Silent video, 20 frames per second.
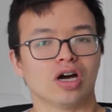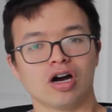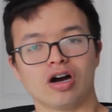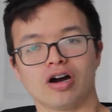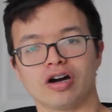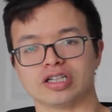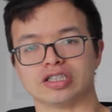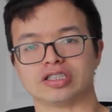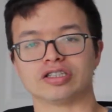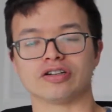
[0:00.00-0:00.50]

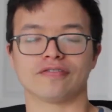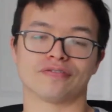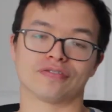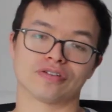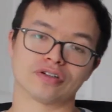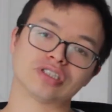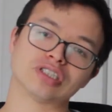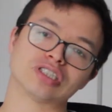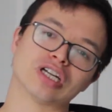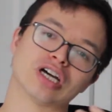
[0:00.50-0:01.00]
All right, so
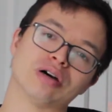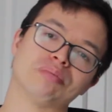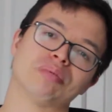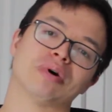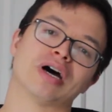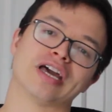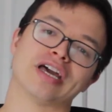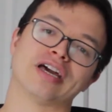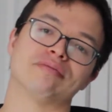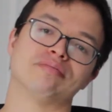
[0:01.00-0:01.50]
first up,
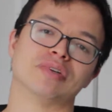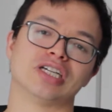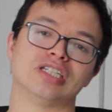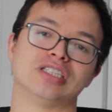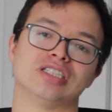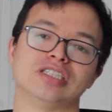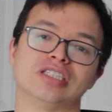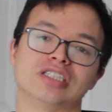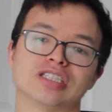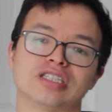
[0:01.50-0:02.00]
I have
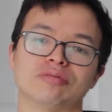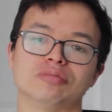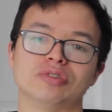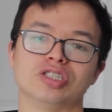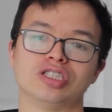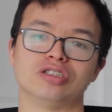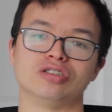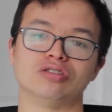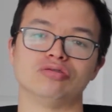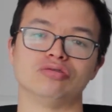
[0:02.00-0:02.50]

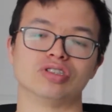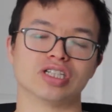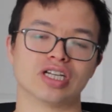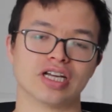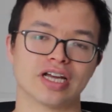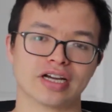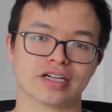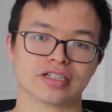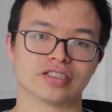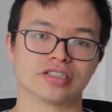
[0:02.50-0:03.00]
1972's
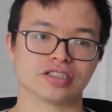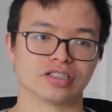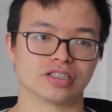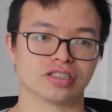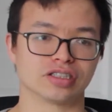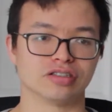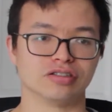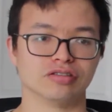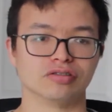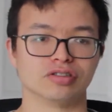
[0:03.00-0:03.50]

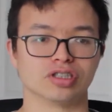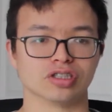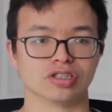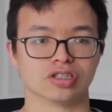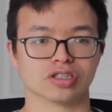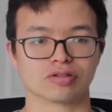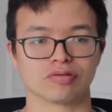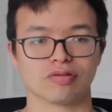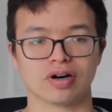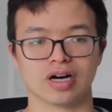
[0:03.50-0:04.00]
Execution
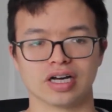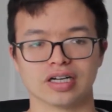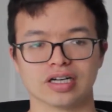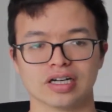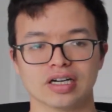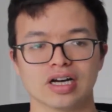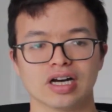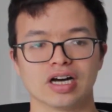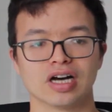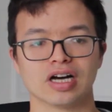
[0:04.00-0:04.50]
Squad.
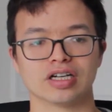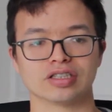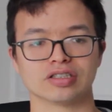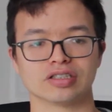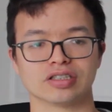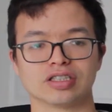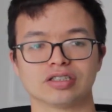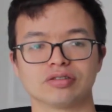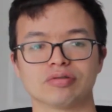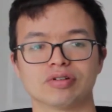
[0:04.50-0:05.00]

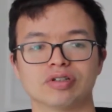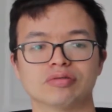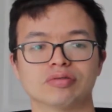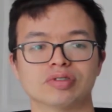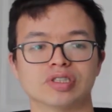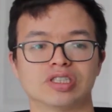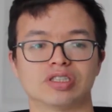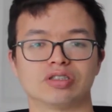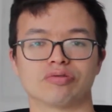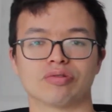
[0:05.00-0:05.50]
So this one
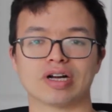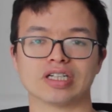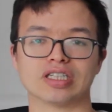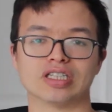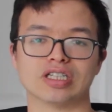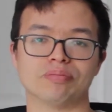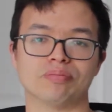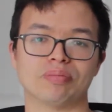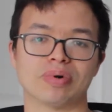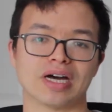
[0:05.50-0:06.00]
was
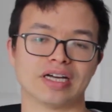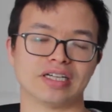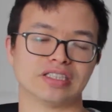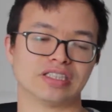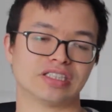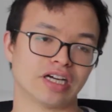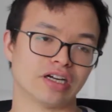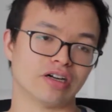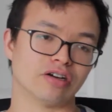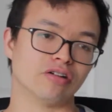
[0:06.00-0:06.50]
directed by
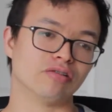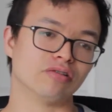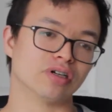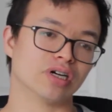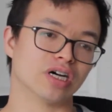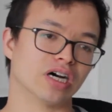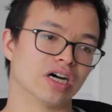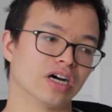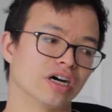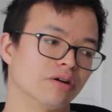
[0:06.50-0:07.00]
Steno,
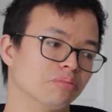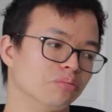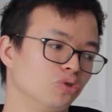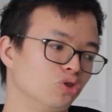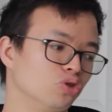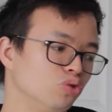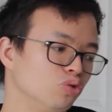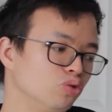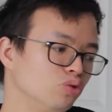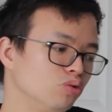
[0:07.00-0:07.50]

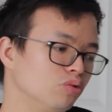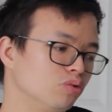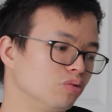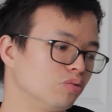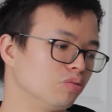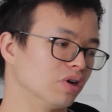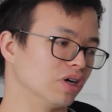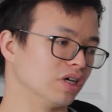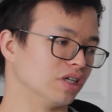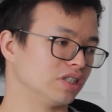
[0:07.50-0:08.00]
who
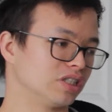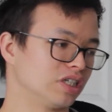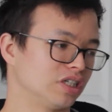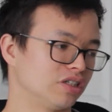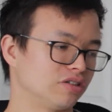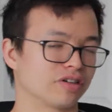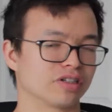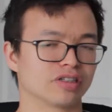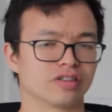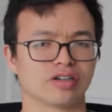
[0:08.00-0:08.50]
was a
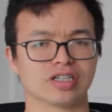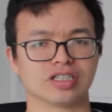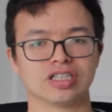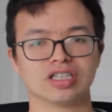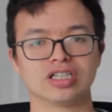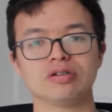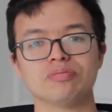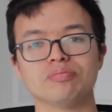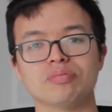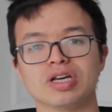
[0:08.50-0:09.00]
director. I
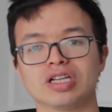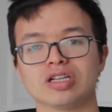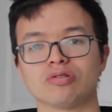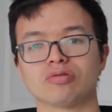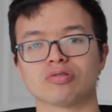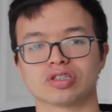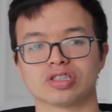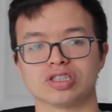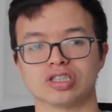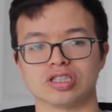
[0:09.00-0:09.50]
think he mainly
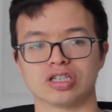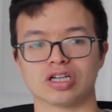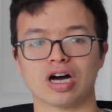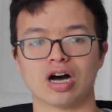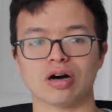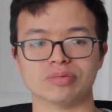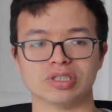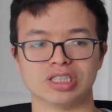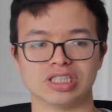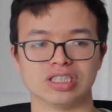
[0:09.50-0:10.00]
worked in
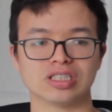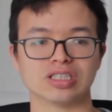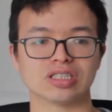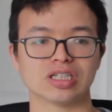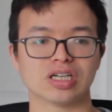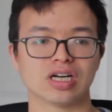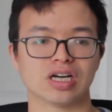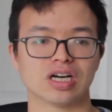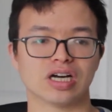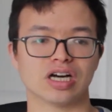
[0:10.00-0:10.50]
comedies.
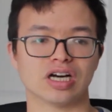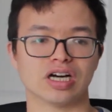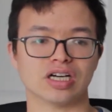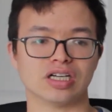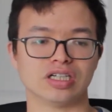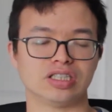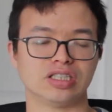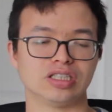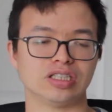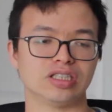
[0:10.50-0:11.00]

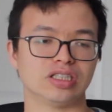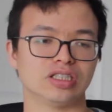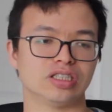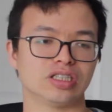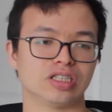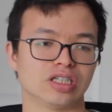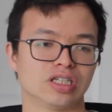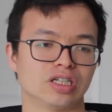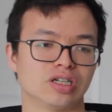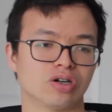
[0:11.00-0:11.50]
He
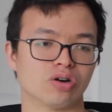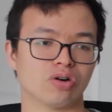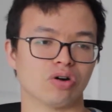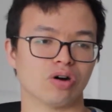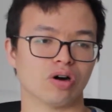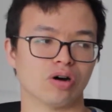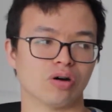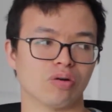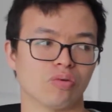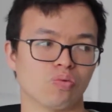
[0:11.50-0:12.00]
did
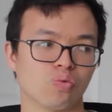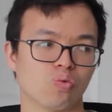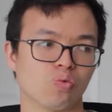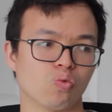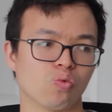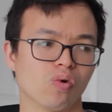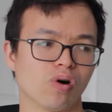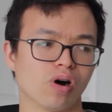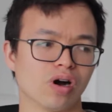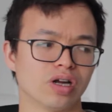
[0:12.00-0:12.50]

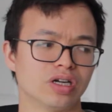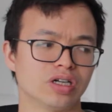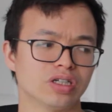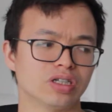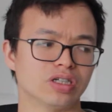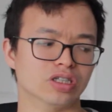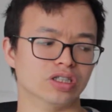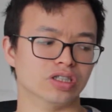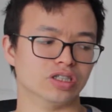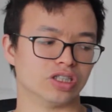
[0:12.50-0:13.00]

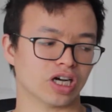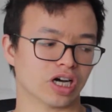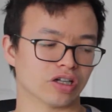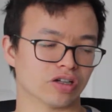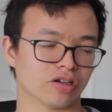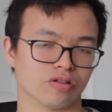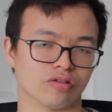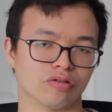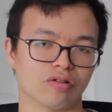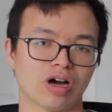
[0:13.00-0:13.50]
one
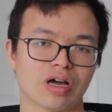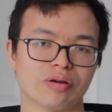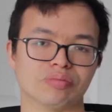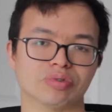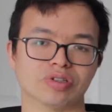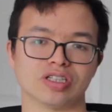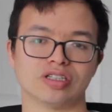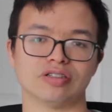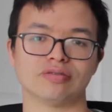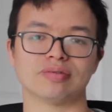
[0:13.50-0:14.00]
giallo, I
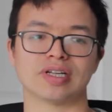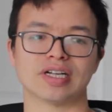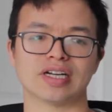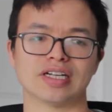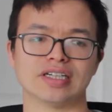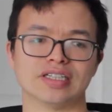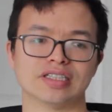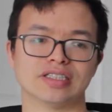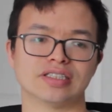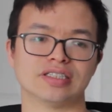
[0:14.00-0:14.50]
believe, that
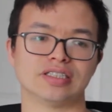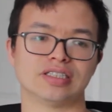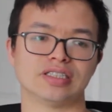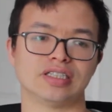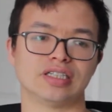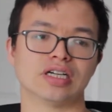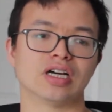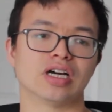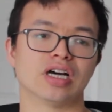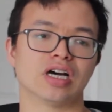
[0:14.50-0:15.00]
I did
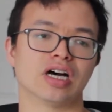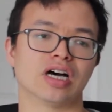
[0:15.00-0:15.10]
see.